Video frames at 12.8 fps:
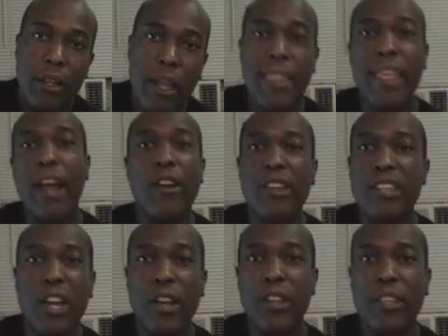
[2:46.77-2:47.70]
And they already
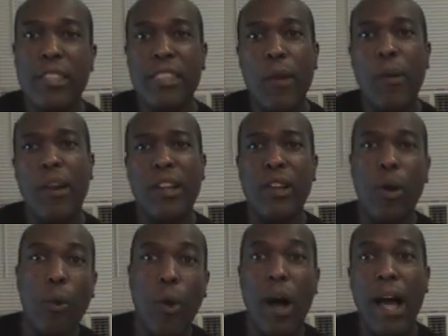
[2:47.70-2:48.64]
tell you that they want to
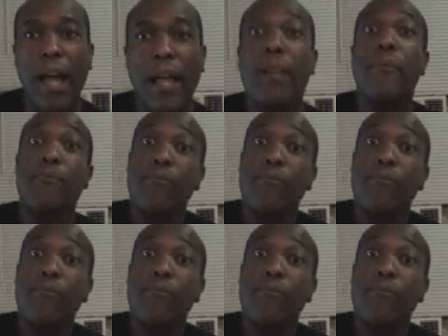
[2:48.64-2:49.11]
know why.